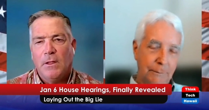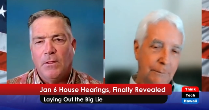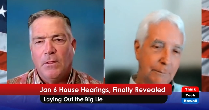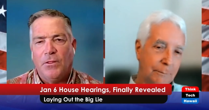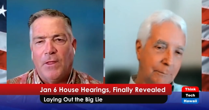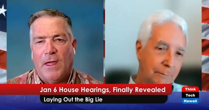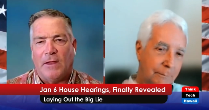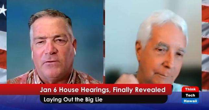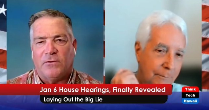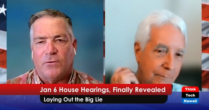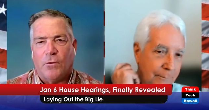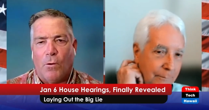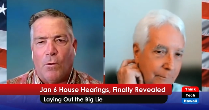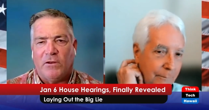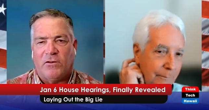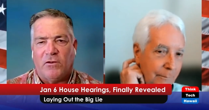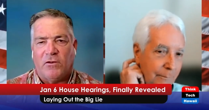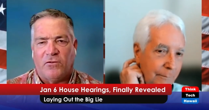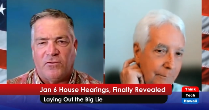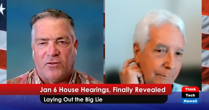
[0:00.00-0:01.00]
Speaker 1: that's going
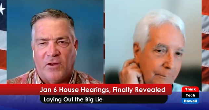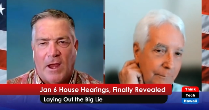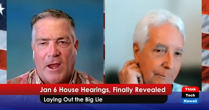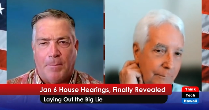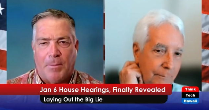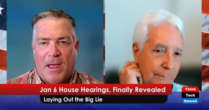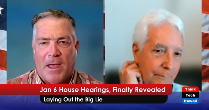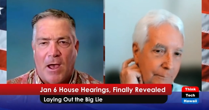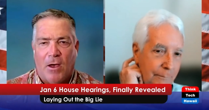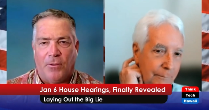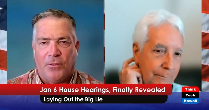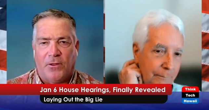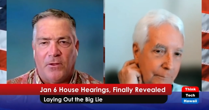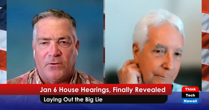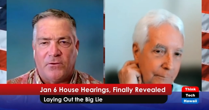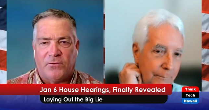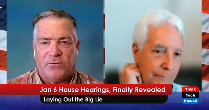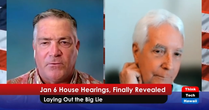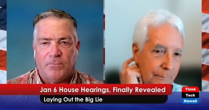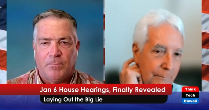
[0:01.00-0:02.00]
to shape how
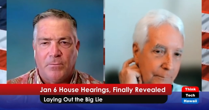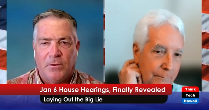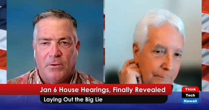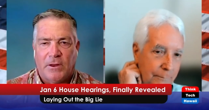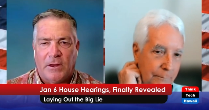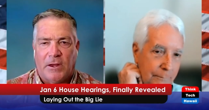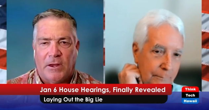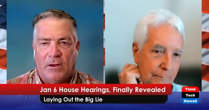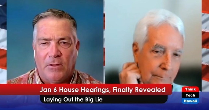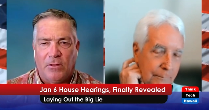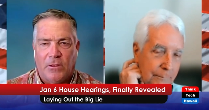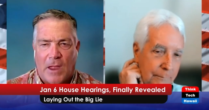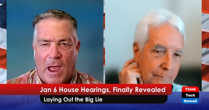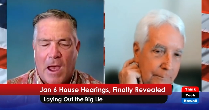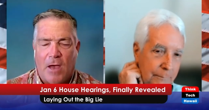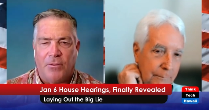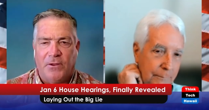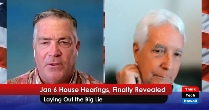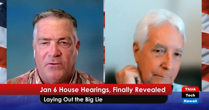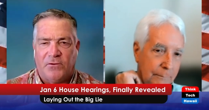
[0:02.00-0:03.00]
this
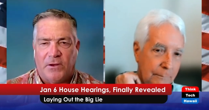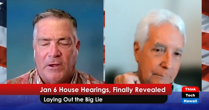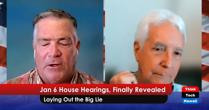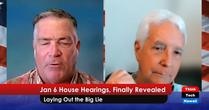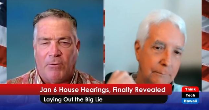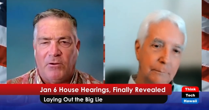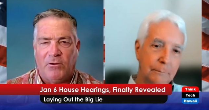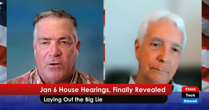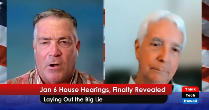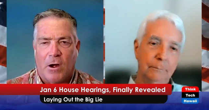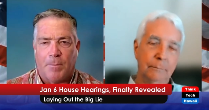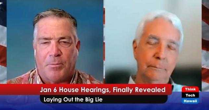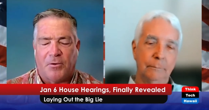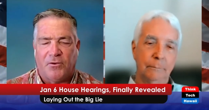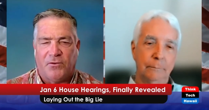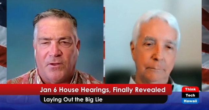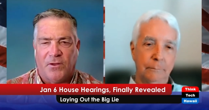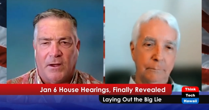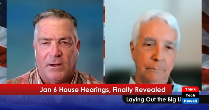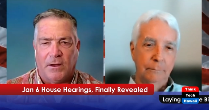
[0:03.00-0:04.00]
how these hearings are
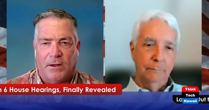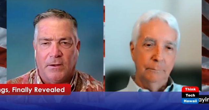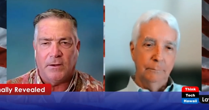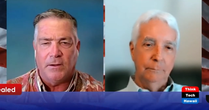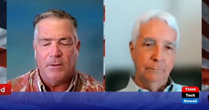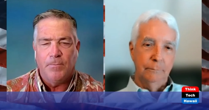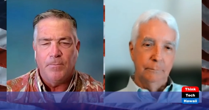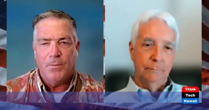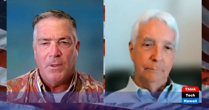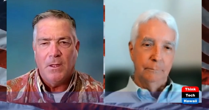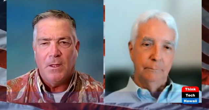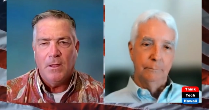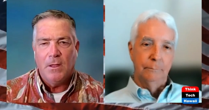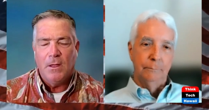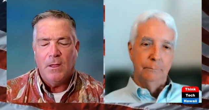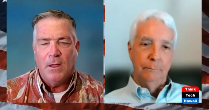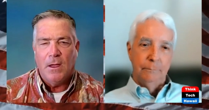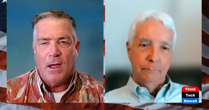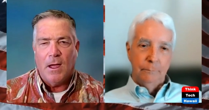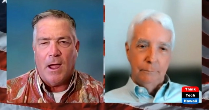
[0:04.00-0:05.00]
presented.
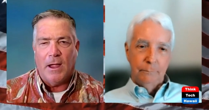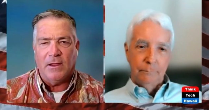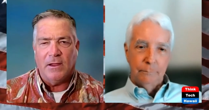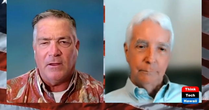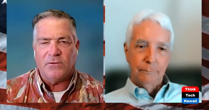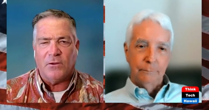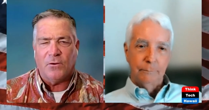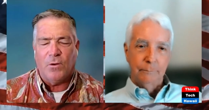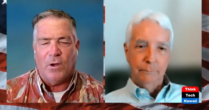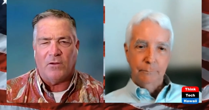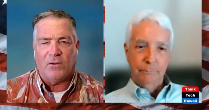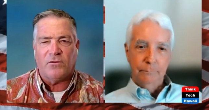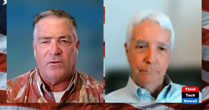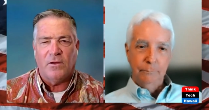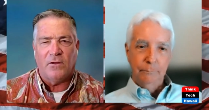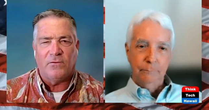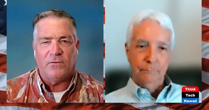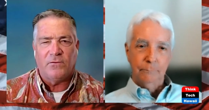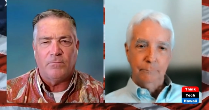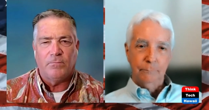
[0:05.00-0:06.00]
I guess the question
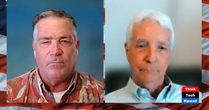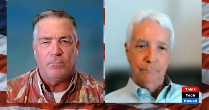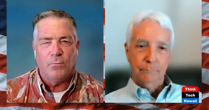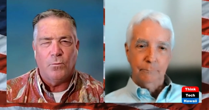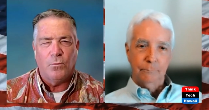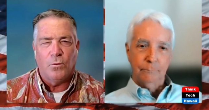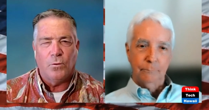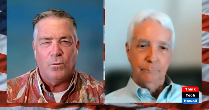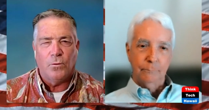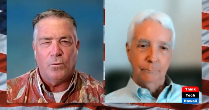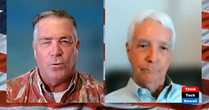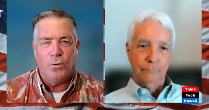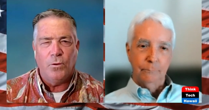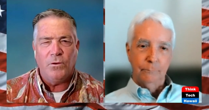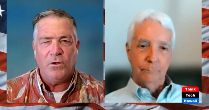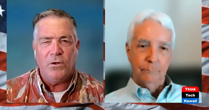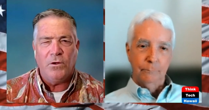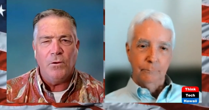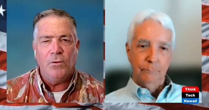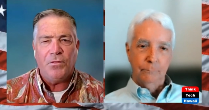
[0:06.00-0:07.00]
is, who
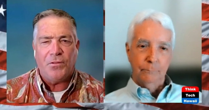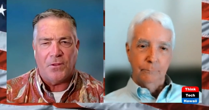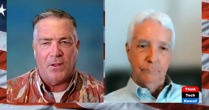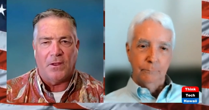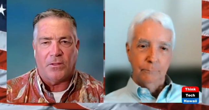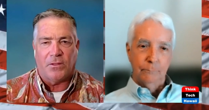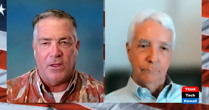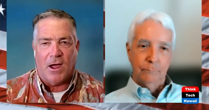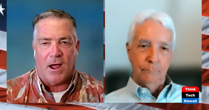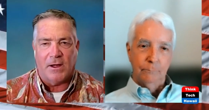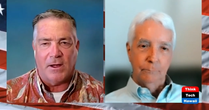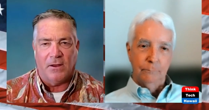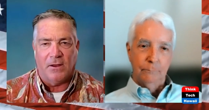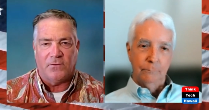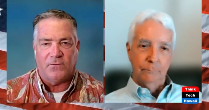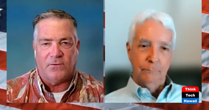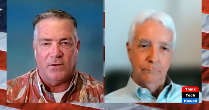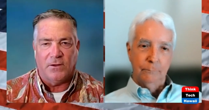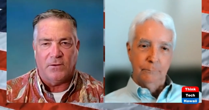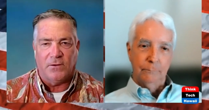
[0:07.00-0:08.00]
do you think the
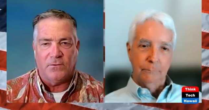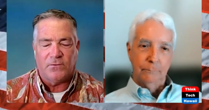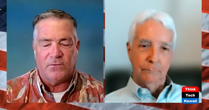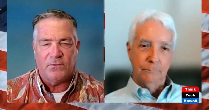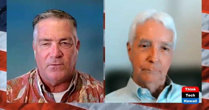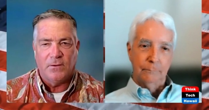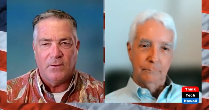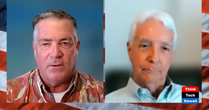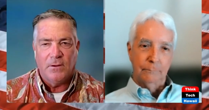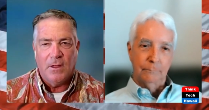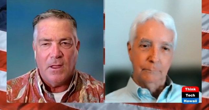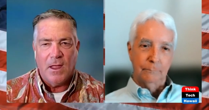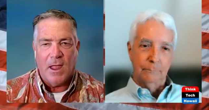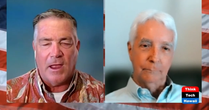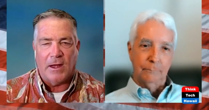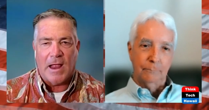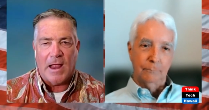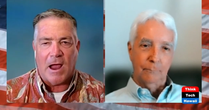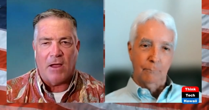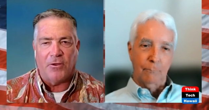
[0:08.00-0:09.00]
audience is,
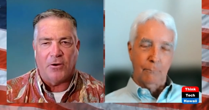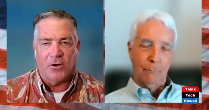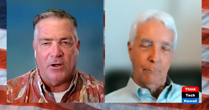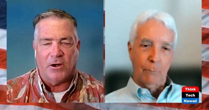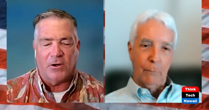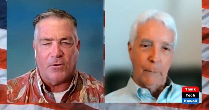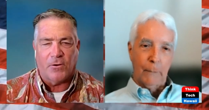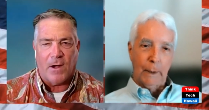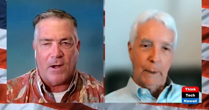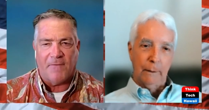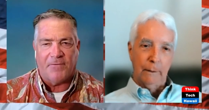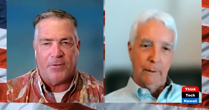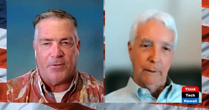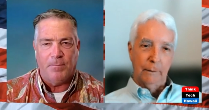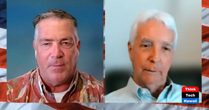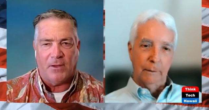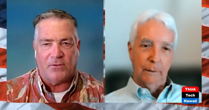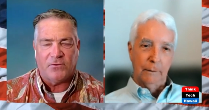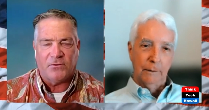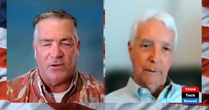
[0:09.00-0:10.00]
and how they're going to craft the
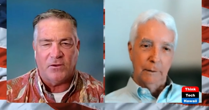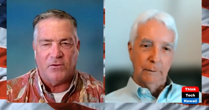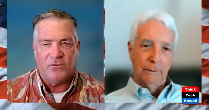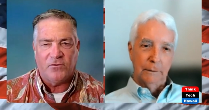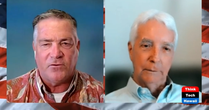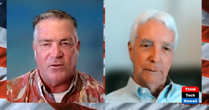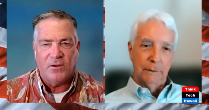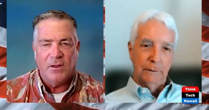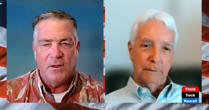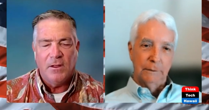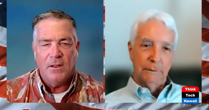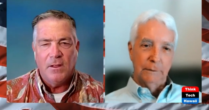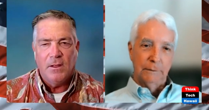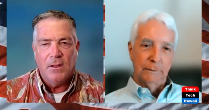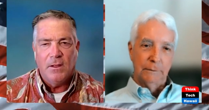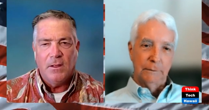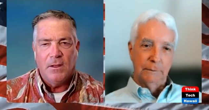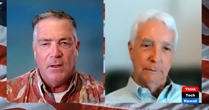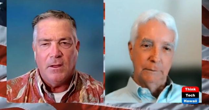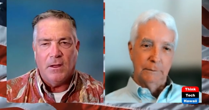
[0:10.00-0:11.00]
message
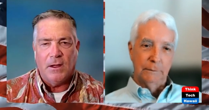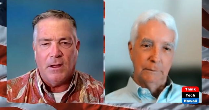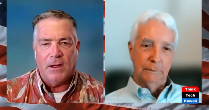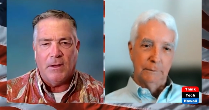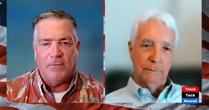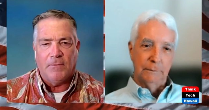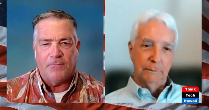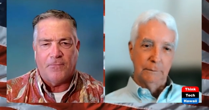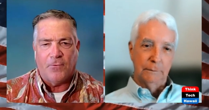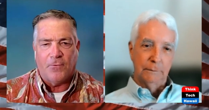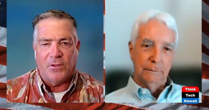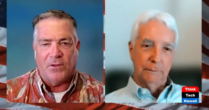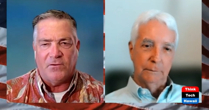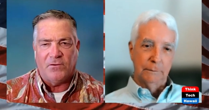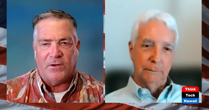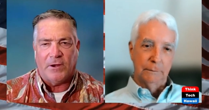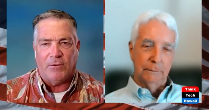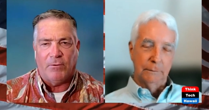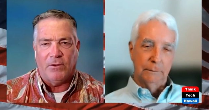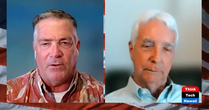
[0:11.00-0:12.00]
uh, for
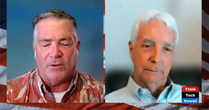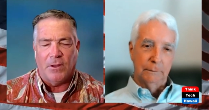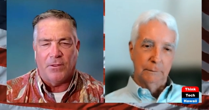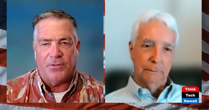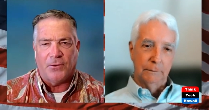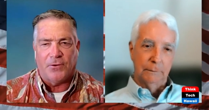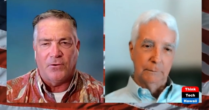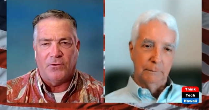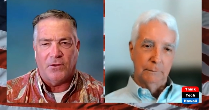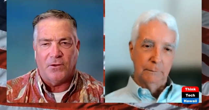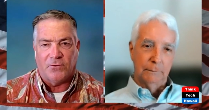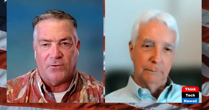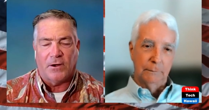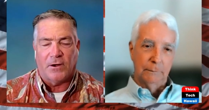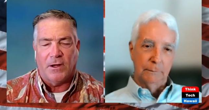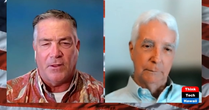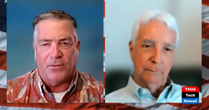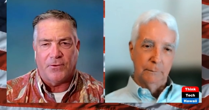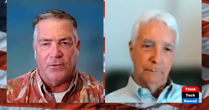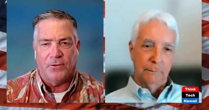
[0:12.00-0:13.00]
these hearings on Thursday,
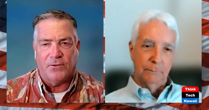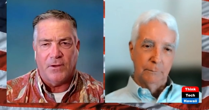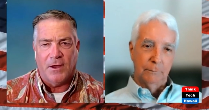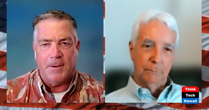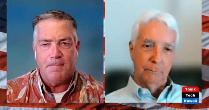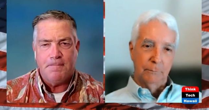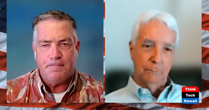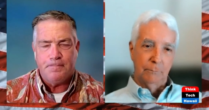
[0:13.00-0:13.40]
starting Thursday?